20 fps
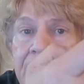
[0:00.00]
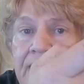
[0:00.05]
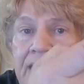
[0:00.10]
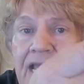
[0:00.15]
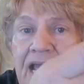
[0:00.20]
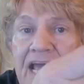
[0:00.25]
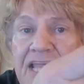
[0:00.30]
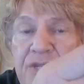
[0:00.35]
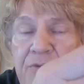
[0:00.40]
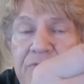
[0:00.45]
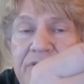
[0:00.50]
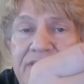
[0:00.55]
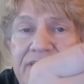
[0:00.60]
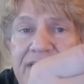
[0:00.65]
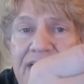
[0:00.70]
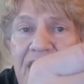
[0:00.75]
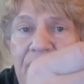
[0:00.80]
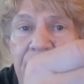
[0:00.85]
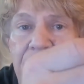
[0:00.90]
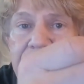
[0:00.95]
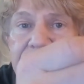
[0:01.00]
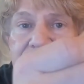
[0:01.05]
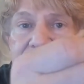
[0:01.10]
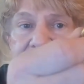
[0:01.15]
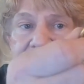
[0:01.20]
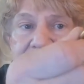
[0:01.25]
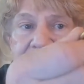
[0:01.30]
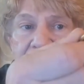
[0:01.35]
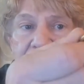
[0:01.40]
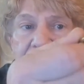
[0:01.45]
And the reason that ridge
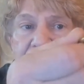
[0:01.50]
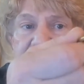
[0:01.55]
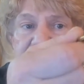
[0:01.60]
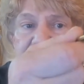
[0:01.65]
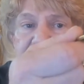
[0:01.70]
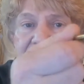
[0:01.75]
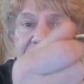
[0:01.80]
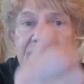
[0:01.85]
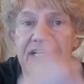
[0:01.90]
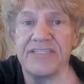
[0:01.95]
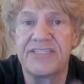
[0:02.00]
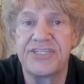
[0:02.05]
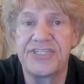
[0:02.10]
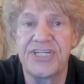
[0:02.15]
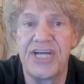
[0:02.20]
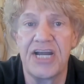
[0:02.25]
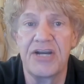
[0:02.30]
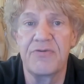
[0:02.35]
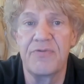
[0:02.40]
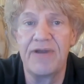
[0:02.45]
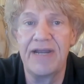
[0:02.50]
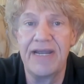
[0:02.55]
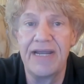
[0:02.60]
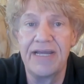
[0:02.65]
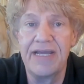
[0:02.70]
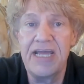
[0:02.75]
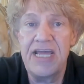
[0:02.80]
is there is because a check ring